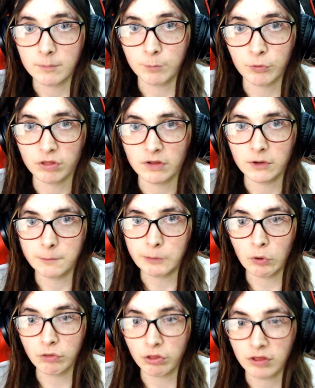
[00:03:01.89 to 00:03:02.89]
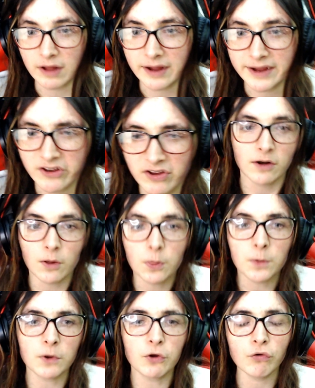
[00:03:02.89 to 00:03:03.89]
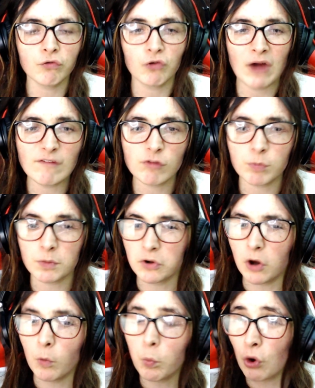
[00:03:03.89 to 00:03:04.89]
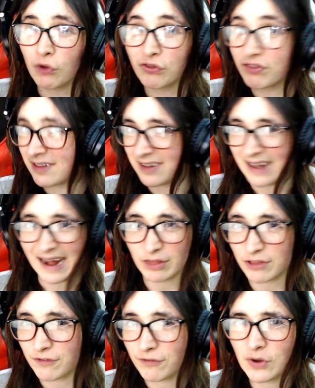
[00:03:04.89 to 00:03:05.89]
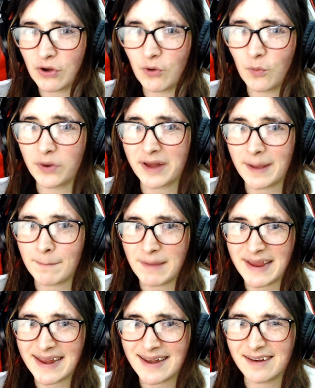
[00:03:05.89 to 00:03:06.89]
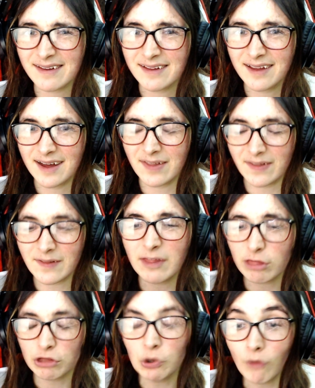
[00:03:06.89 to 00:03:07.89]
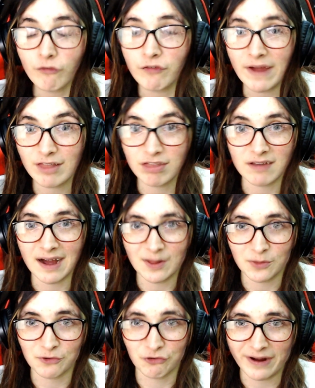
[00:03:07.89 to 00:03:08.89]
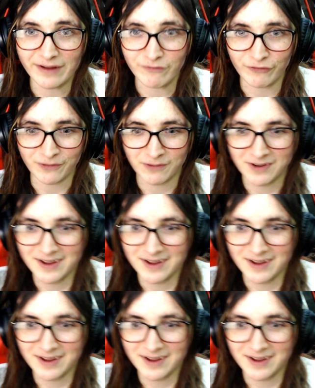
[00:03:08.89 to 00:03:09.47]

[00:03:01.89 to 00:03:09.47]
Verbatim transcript: Brazil poles aside, you know, they're good drivers, but they're not world class, if you know what I mean. Uh, that's no offense to either driver.